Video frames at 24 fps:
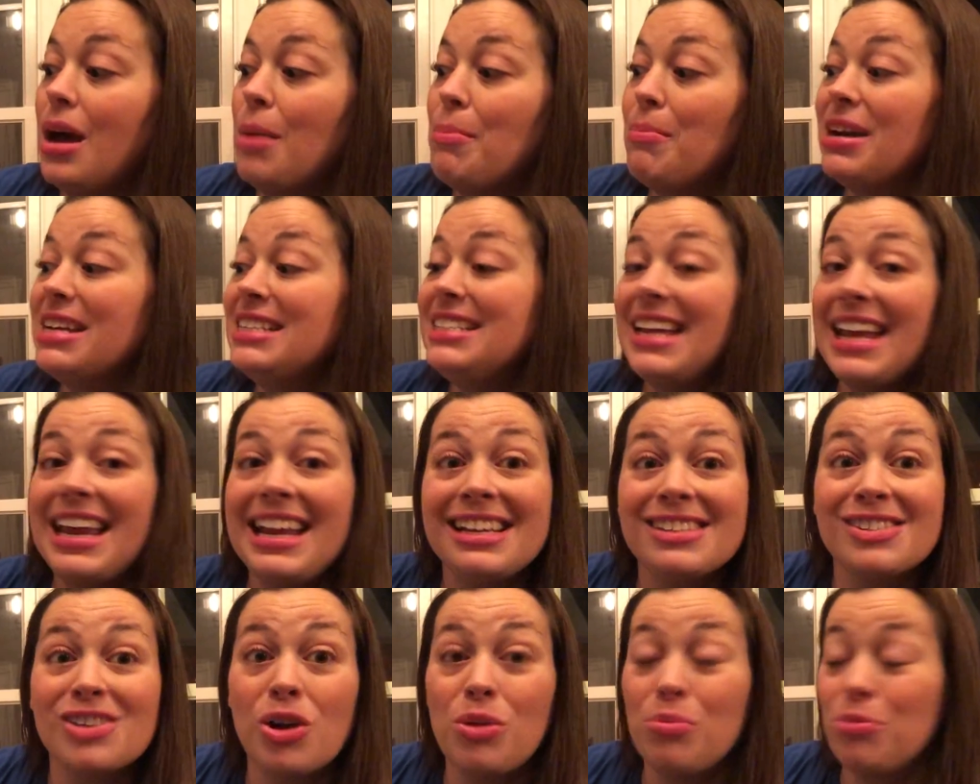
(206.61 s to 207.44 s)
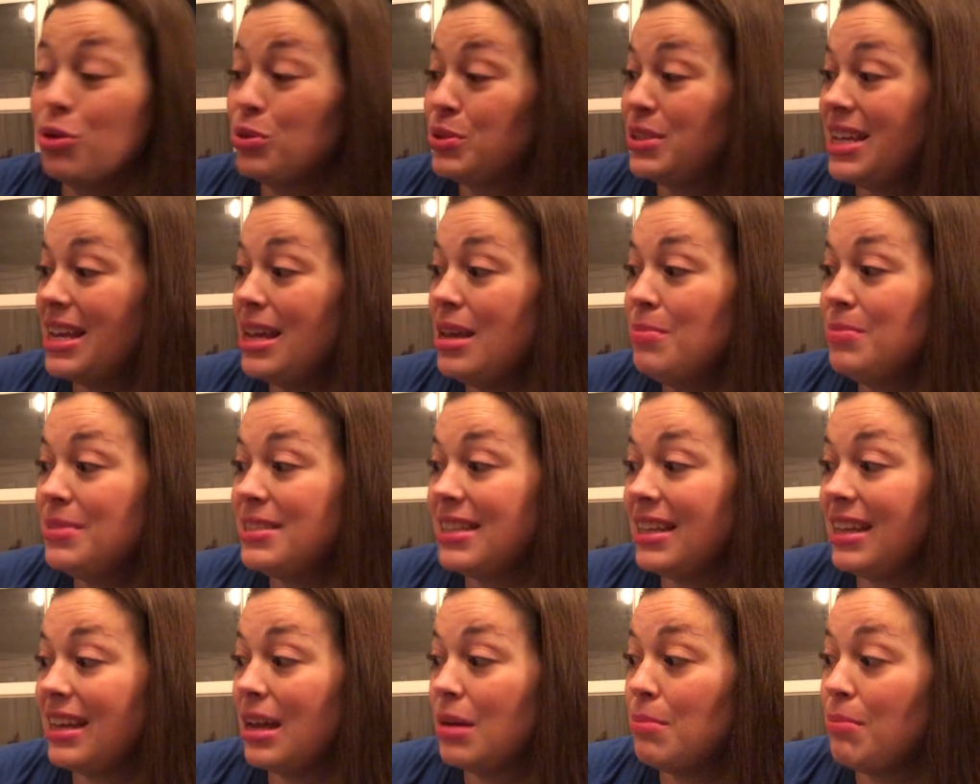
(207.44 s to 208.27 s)
My tank's almost
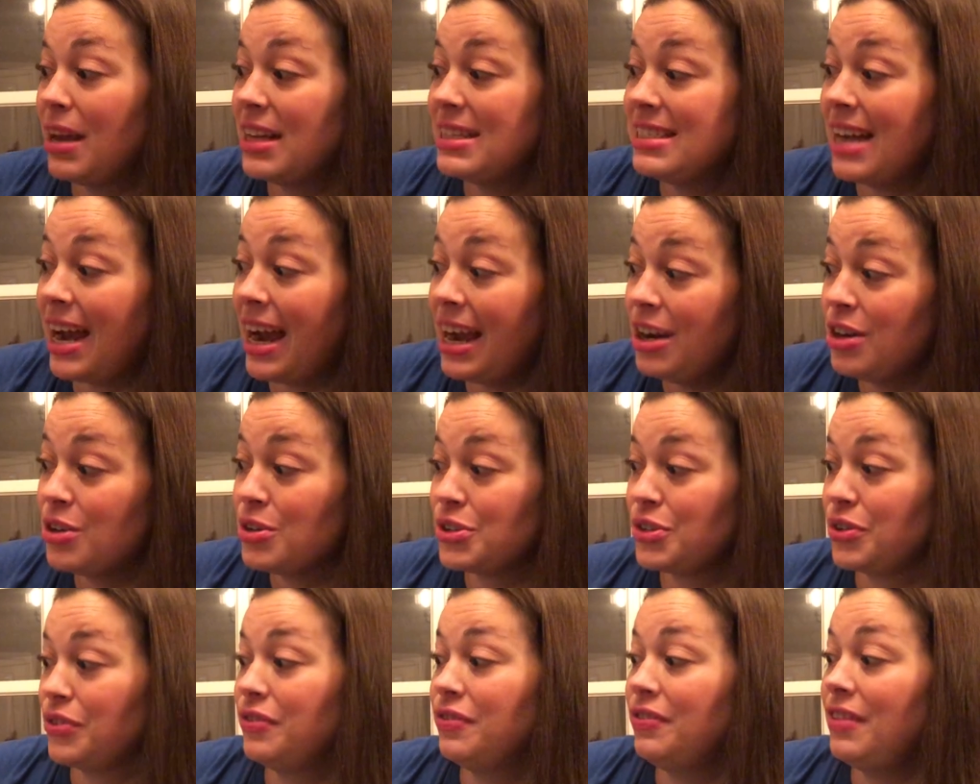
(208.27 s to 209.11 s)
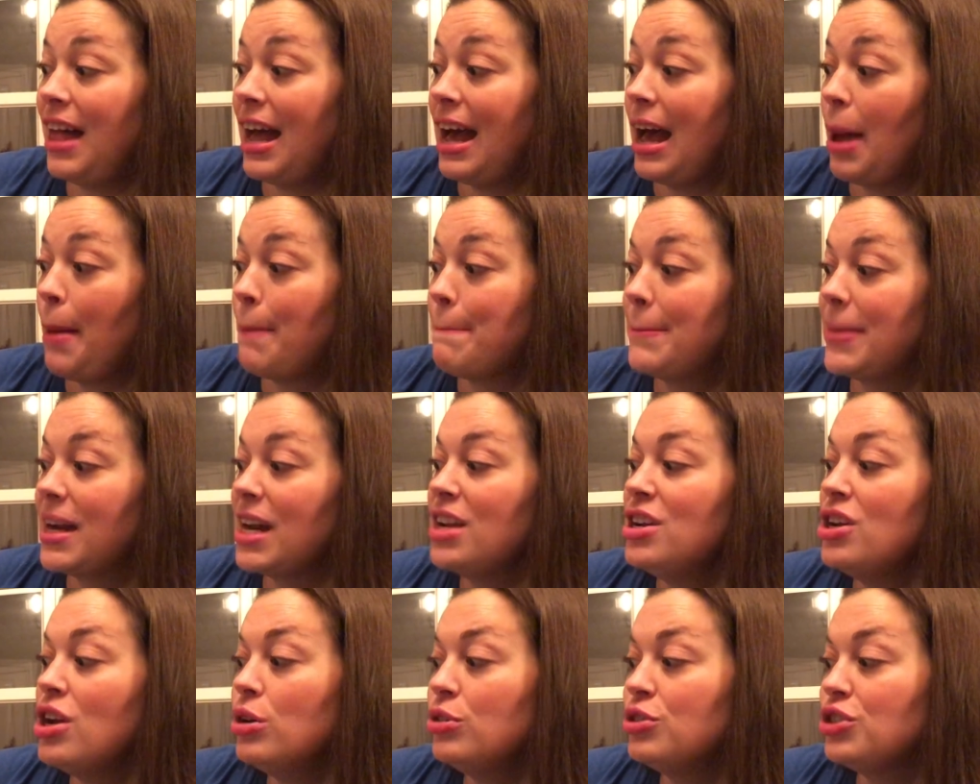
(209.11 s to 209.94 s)
empty and my tires are flat, but
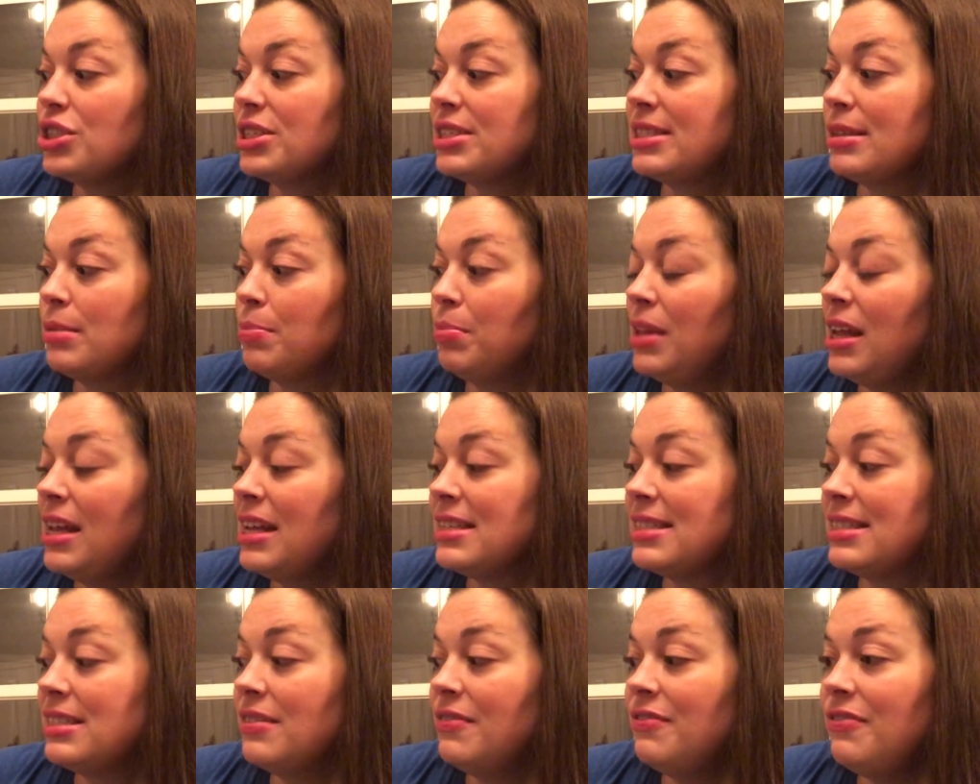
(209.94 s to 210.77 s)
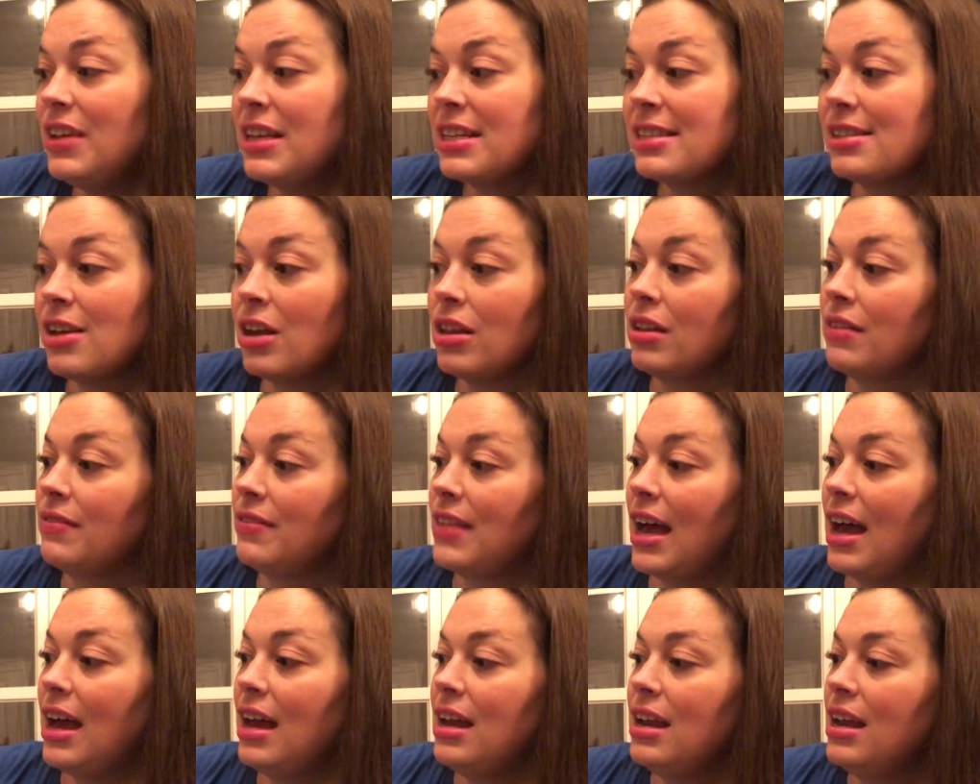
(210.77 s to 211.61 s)
I know just the place to fix all of
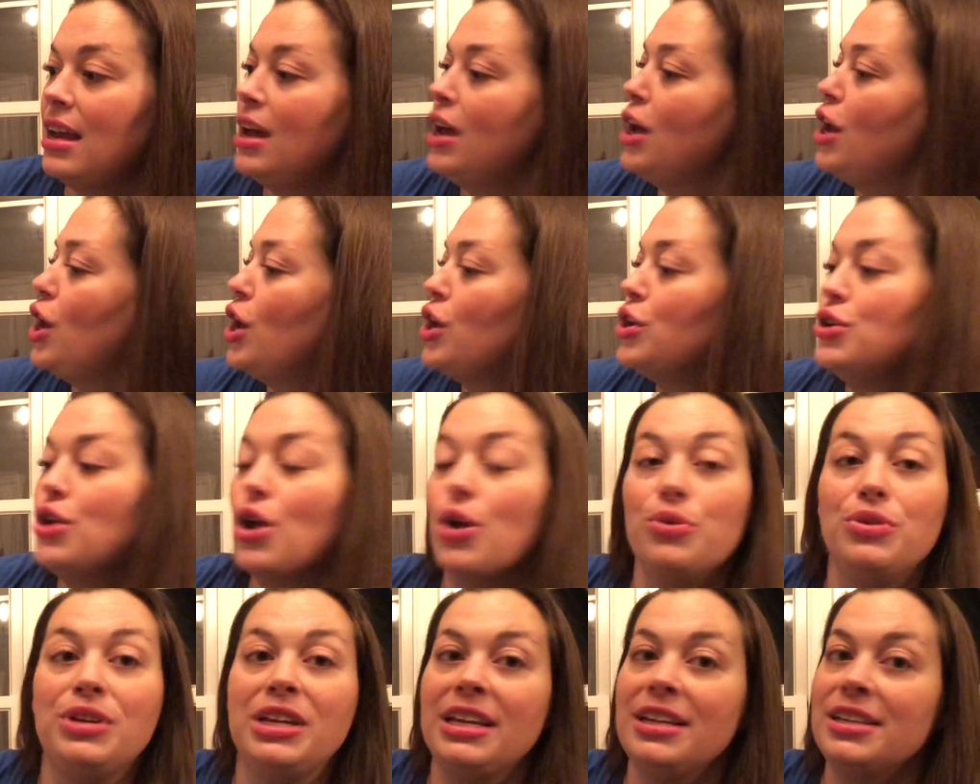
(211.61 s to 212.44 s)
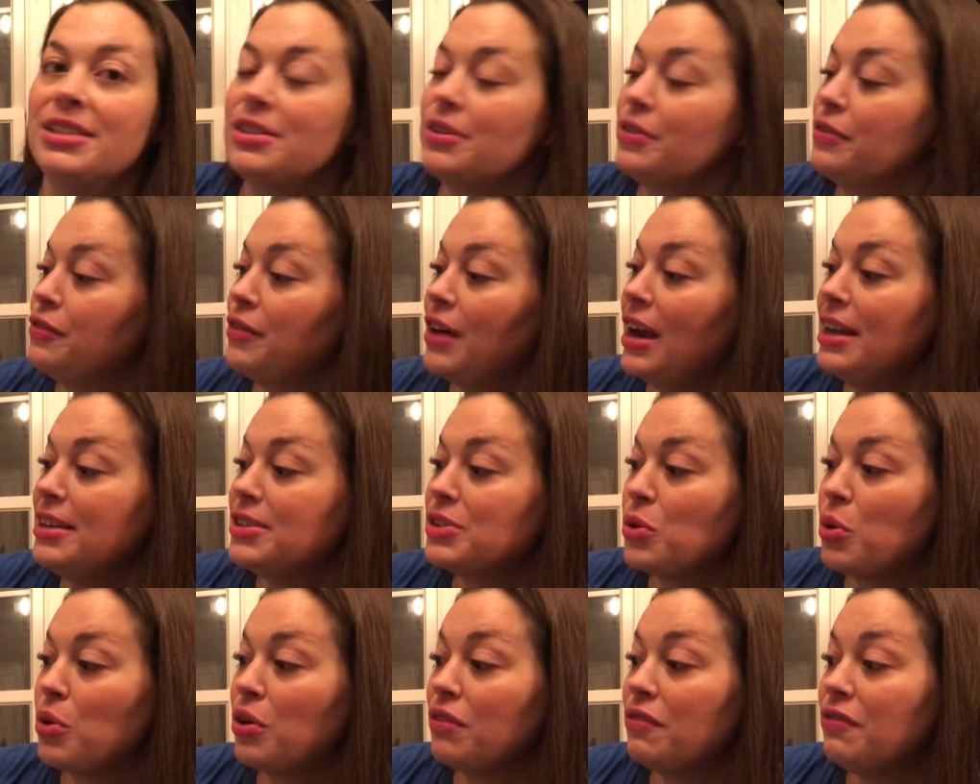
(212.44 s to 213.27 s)
that. No need to fret
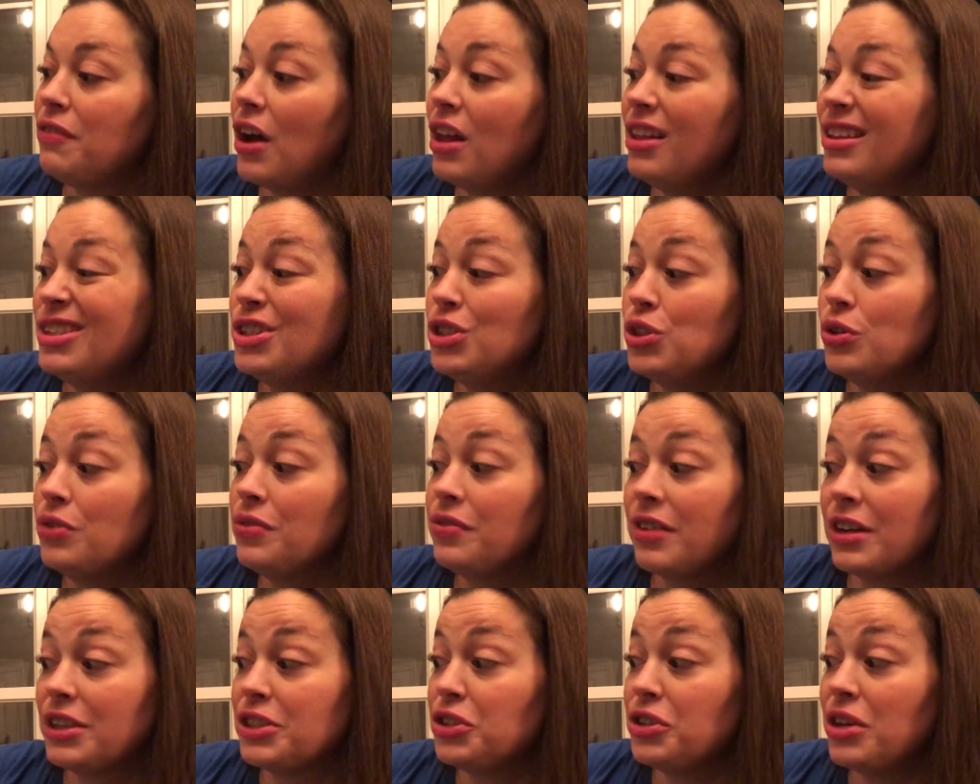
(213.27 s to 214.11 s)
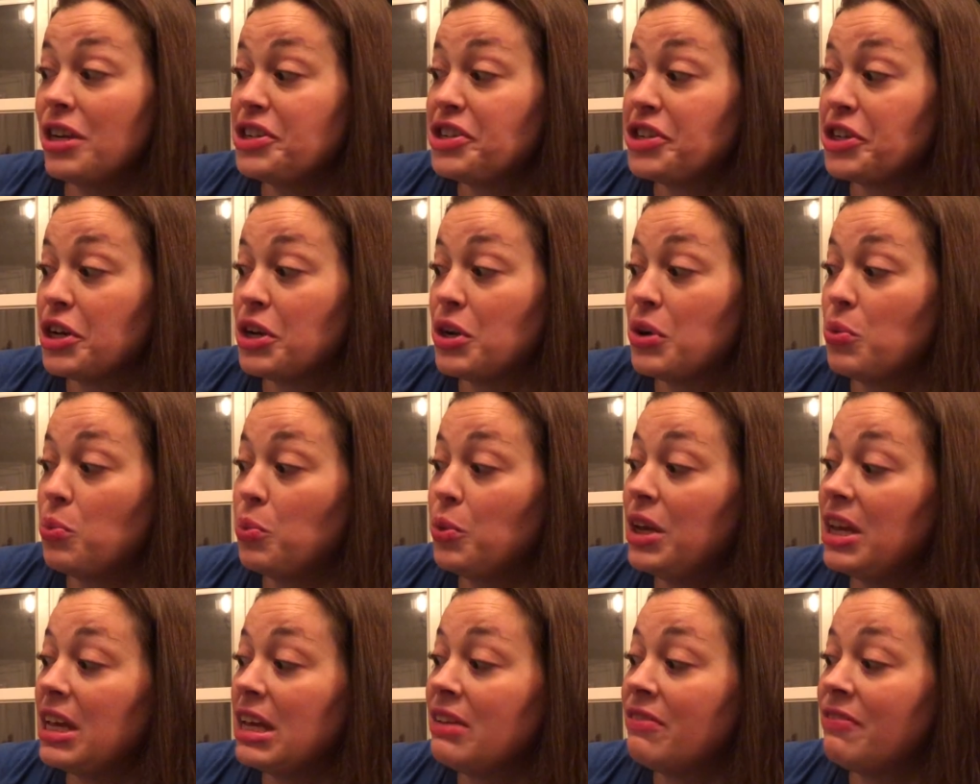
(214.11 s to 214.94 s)
or fall into frustration.
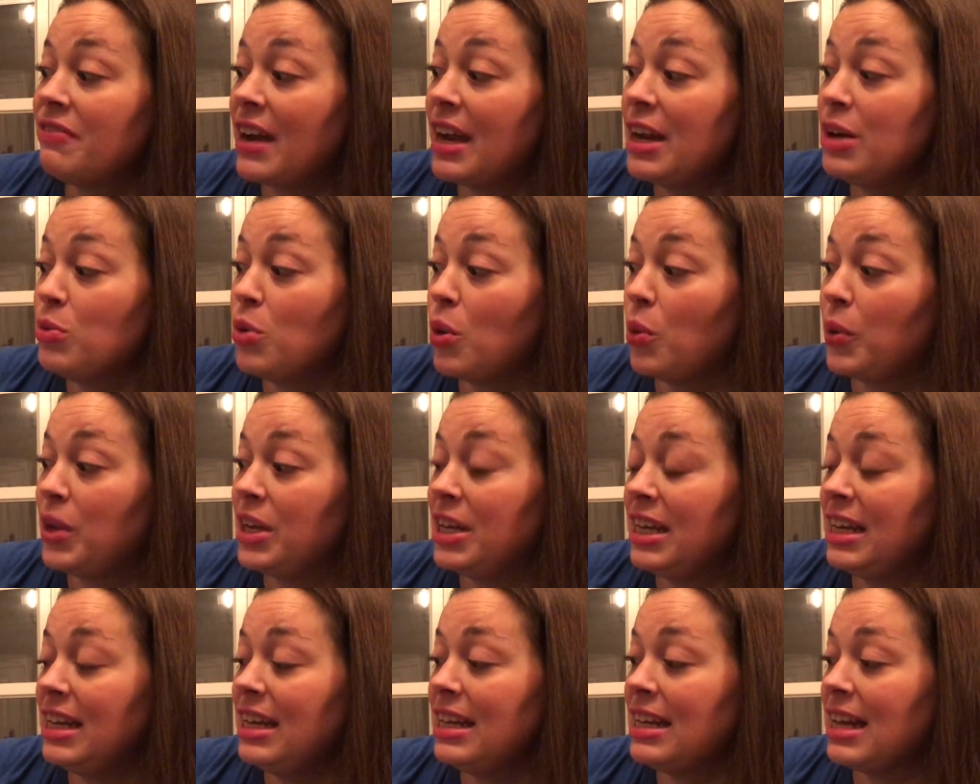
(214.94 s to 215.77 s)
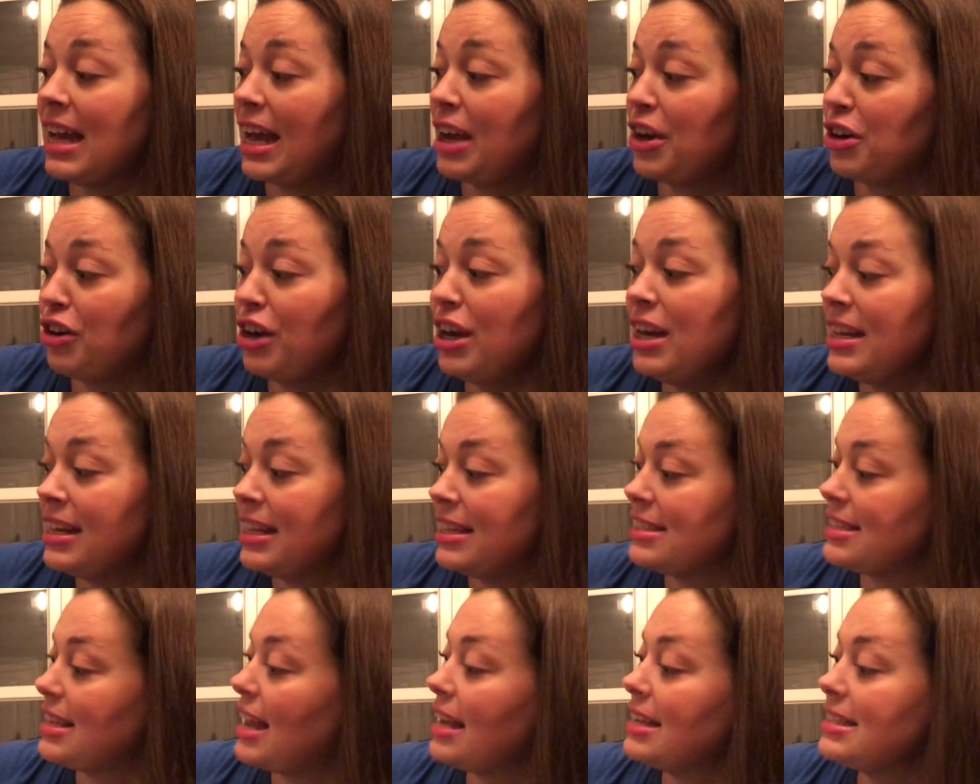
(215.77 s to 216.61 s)
We can find what we need at
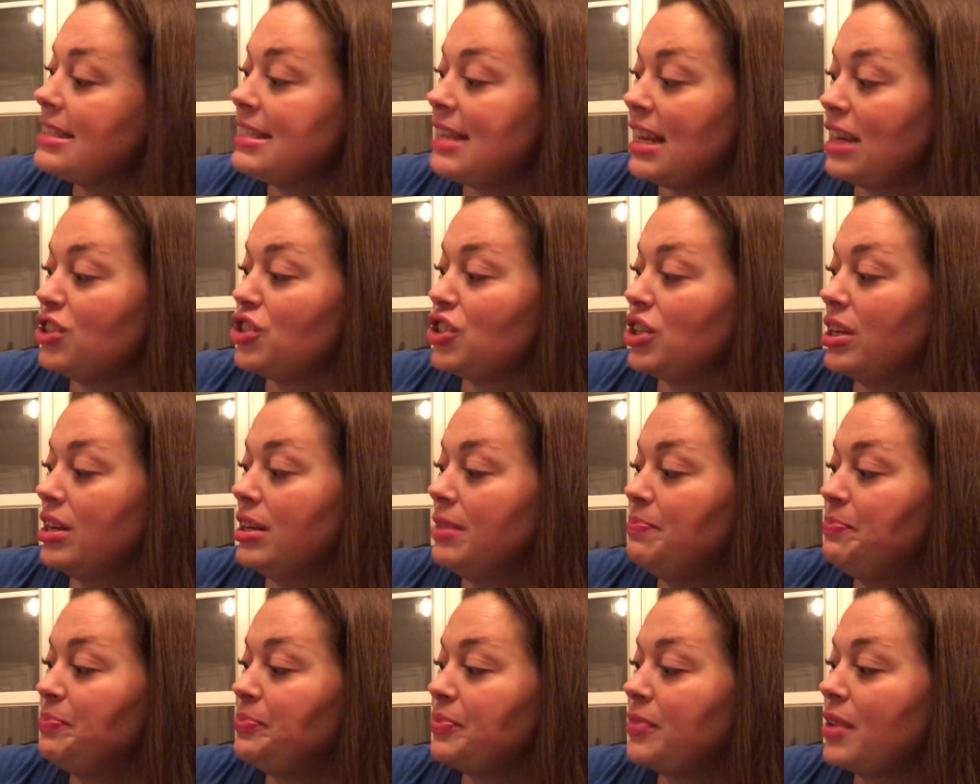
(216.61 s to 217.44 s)
Granny's gas station.